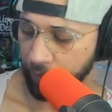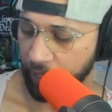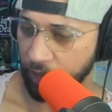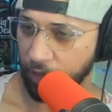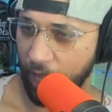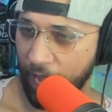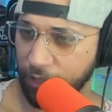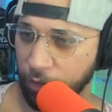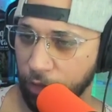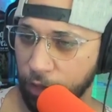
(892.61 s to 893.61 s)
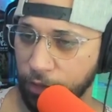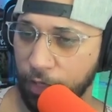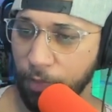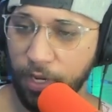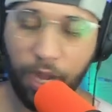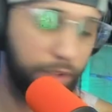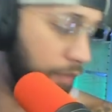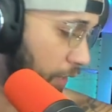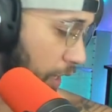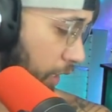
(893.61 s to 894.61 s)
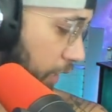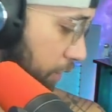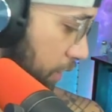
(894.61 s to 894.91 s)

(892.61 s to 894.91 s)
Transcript: He a little asshole though, so he might not even fucking.